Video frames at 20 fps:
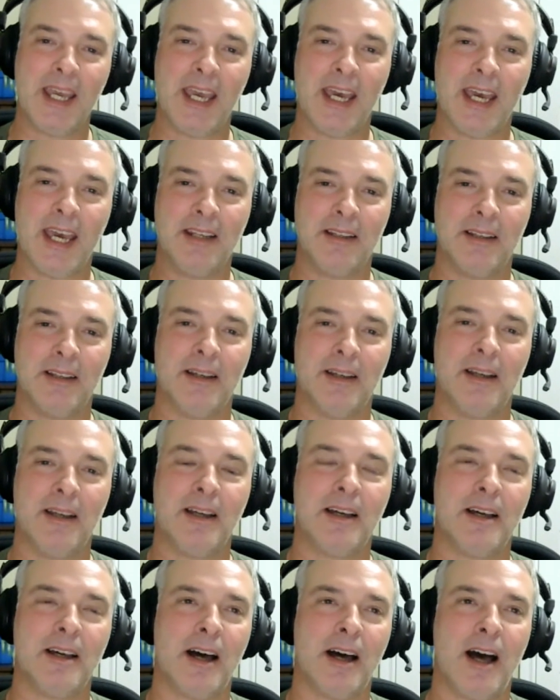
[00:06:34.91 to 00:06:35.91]
And
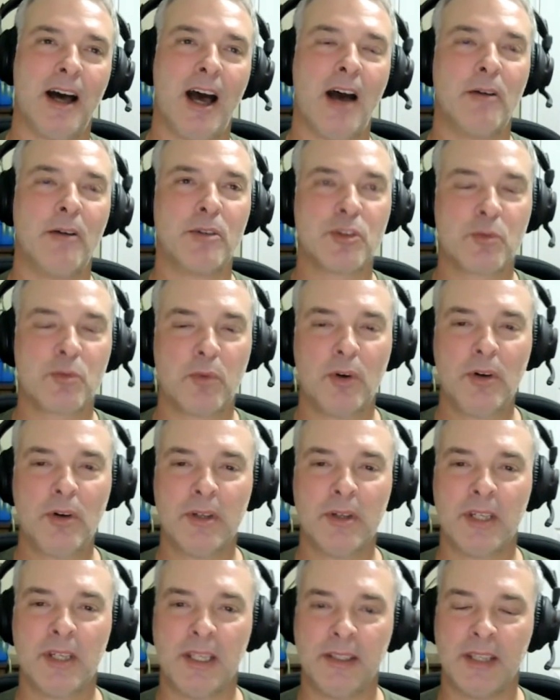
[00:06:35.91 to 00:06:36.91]
I was
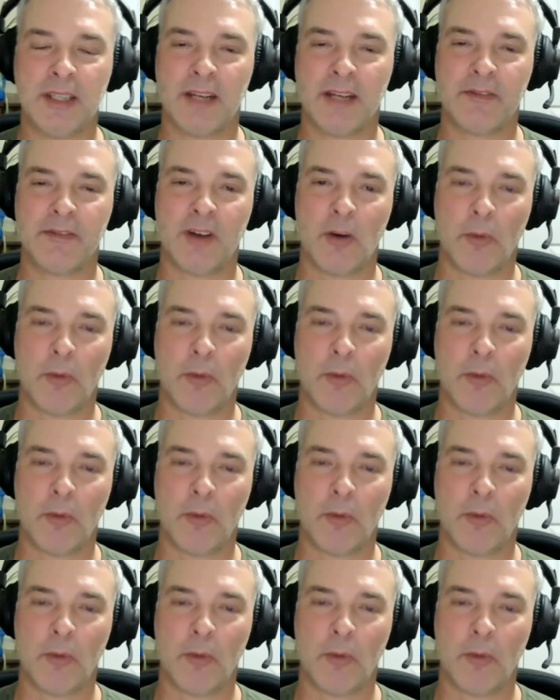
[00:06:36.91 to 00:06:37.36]
worried that if